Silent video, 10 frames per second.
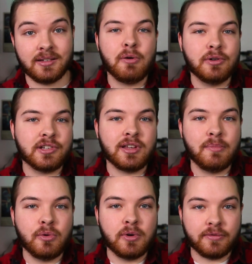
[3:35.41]
I wish
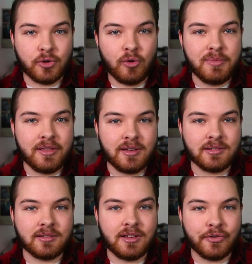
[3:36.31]
someone would have told me
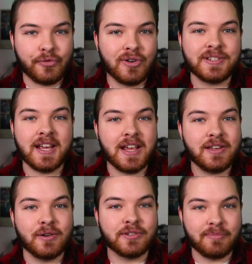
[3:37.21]
this in the first 8
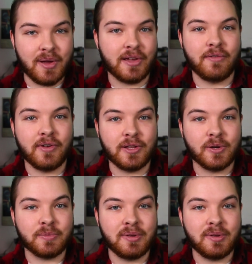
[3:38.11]
years of making videos,